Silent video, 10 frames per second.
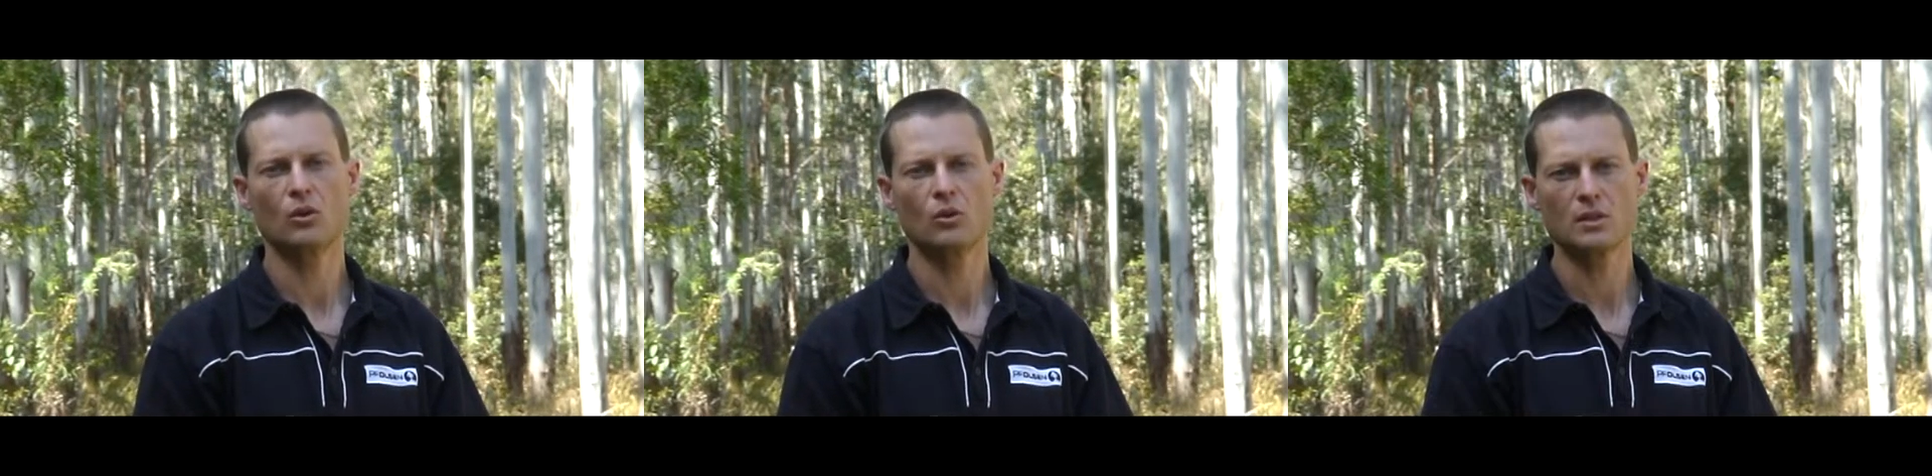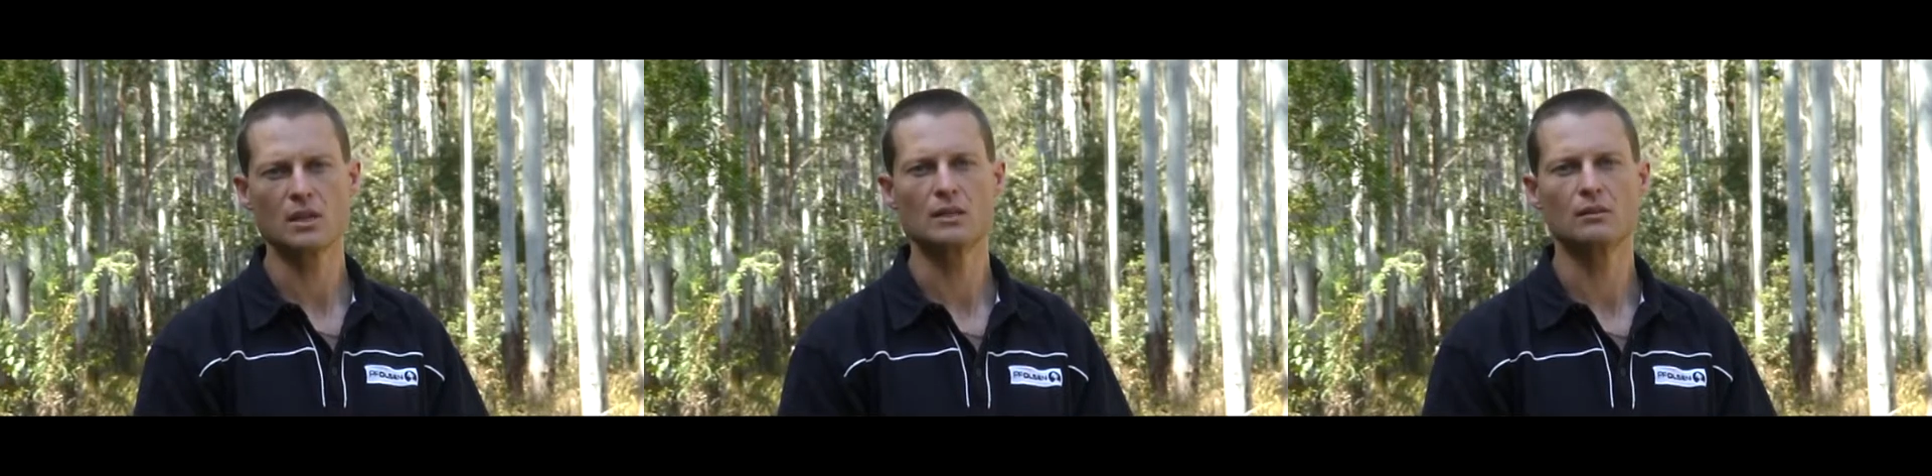
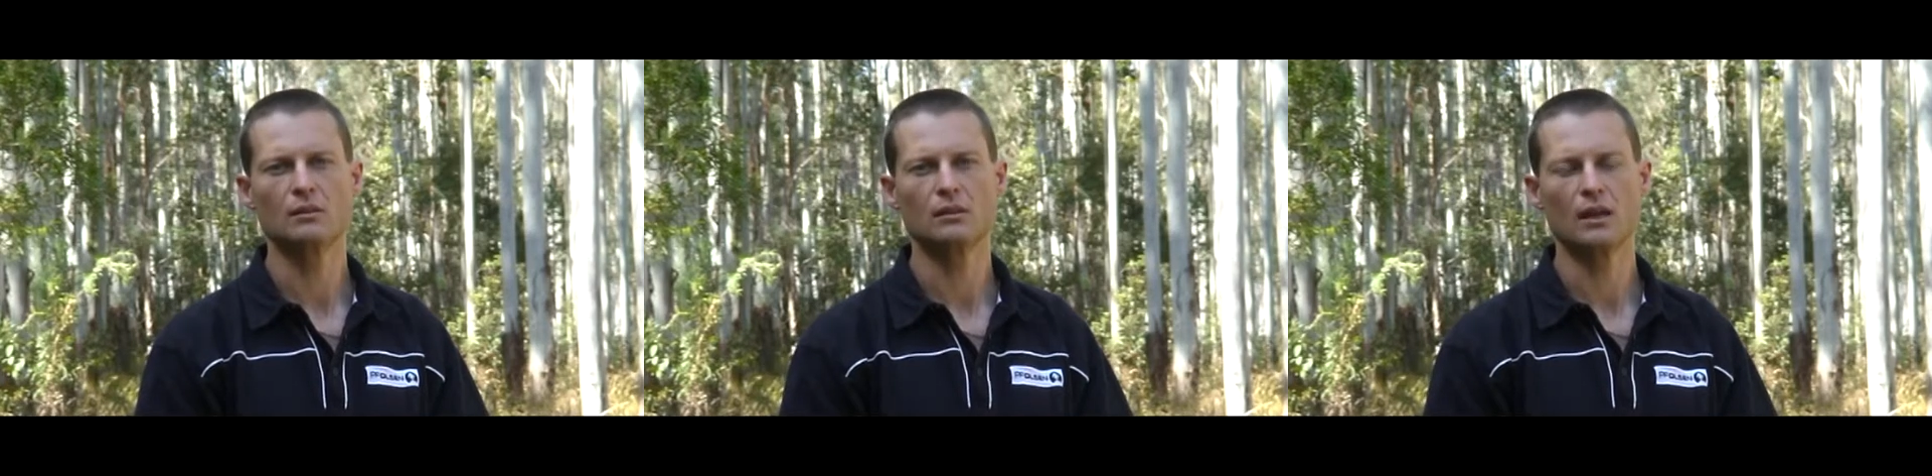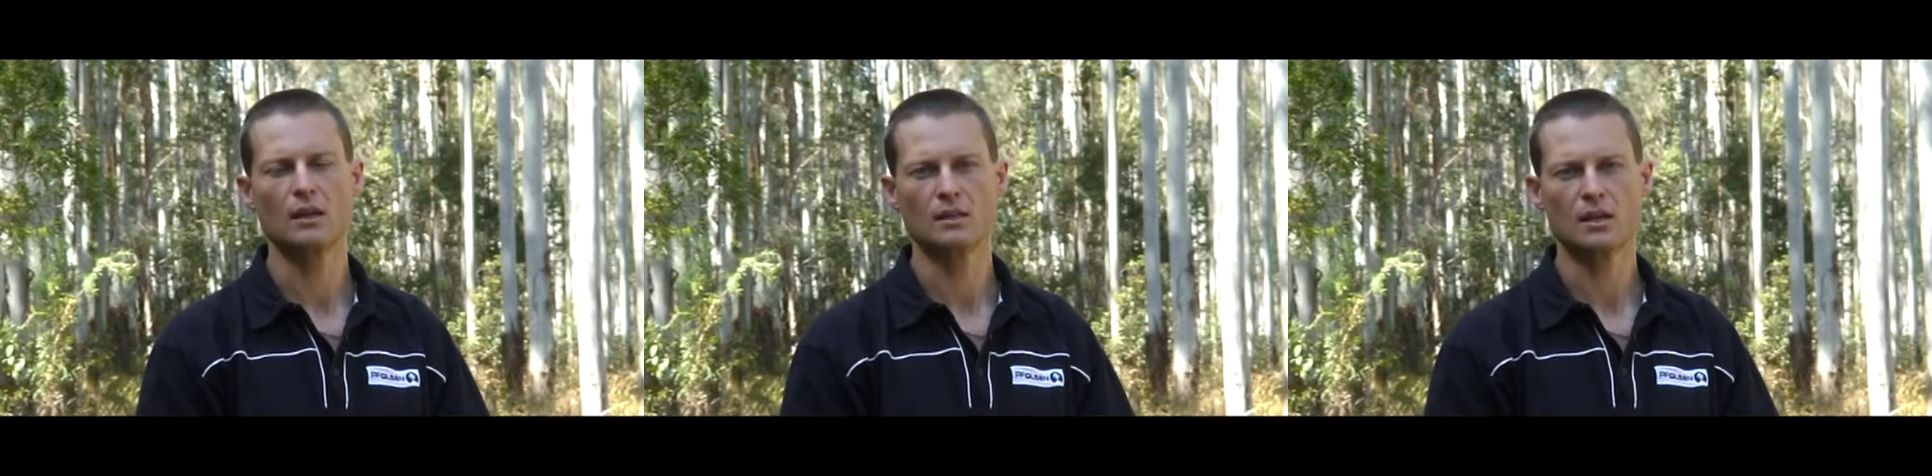causing
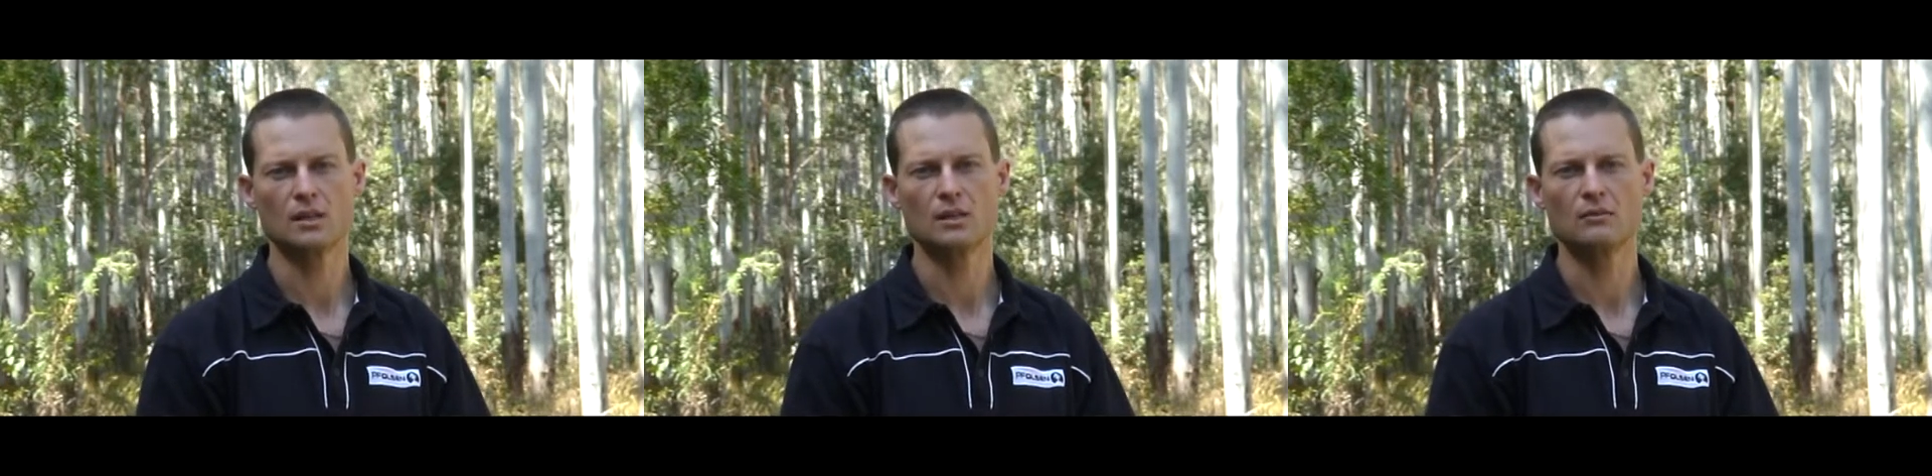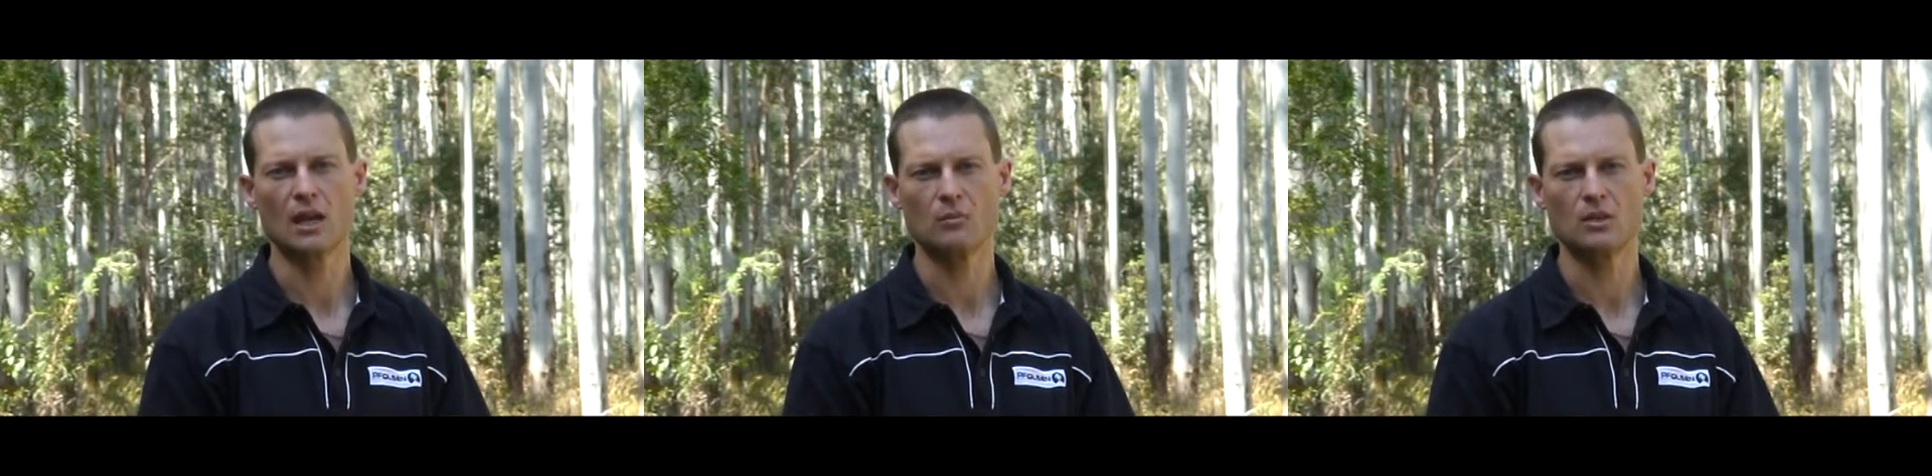
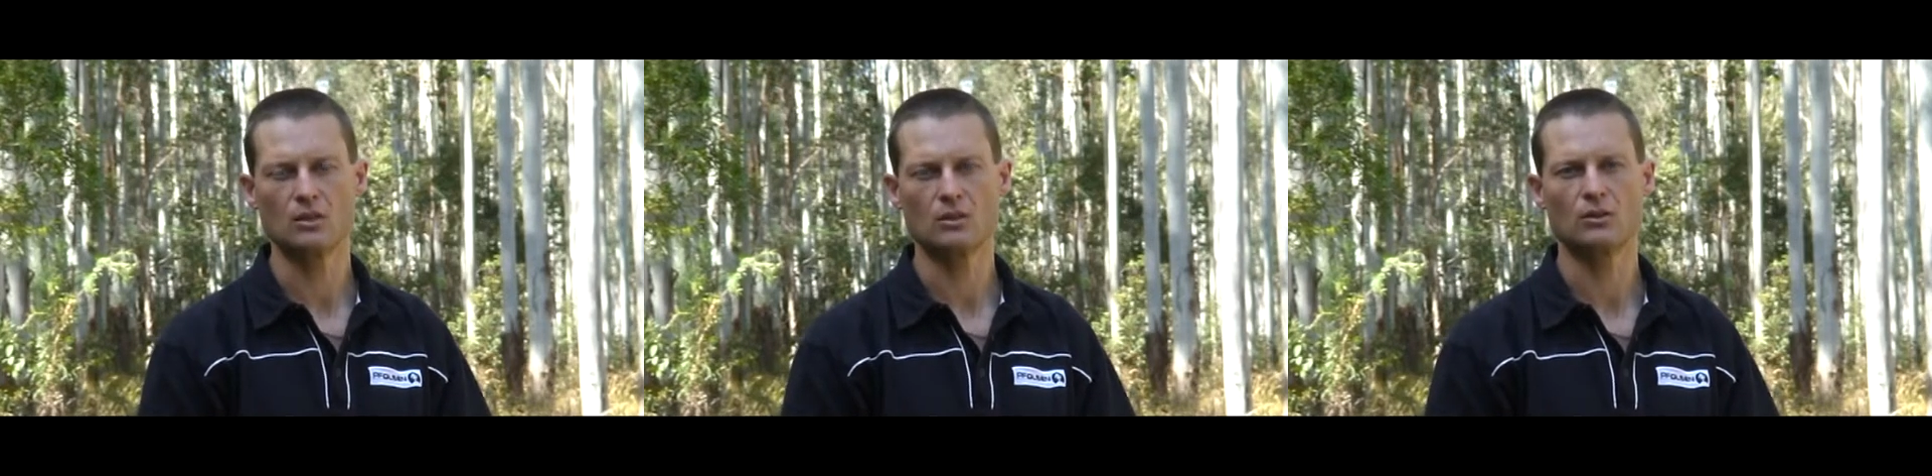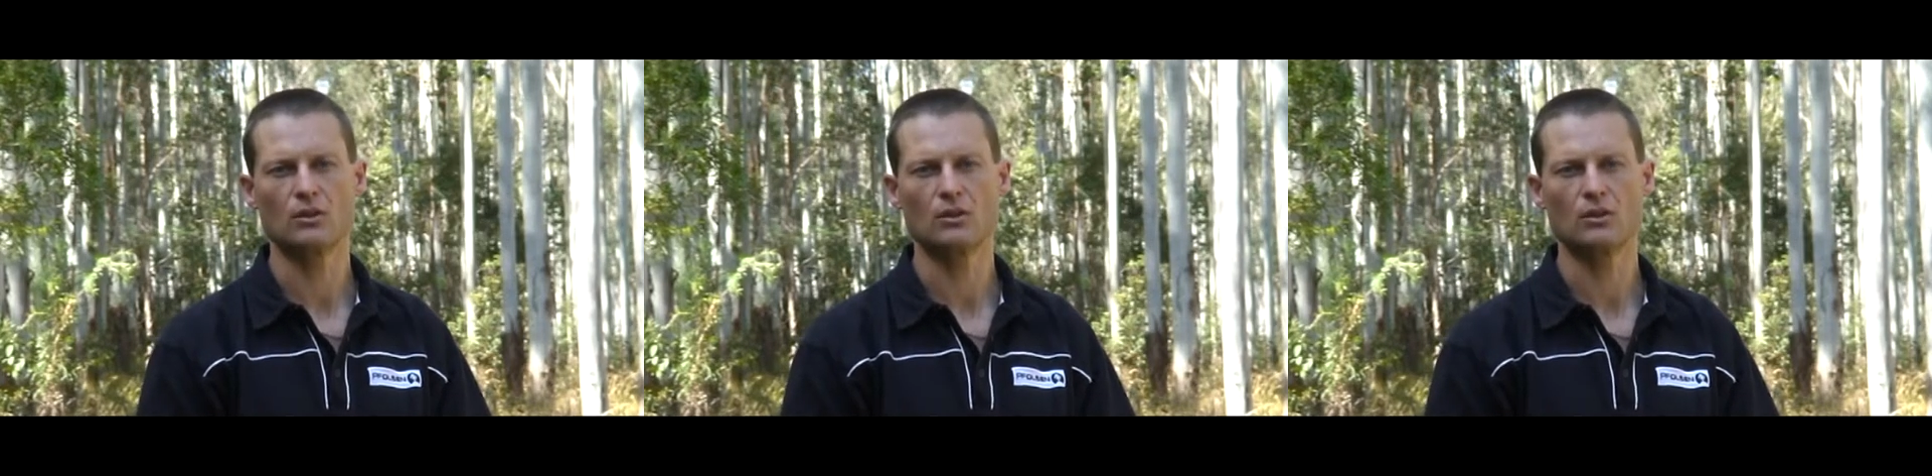excessive damage to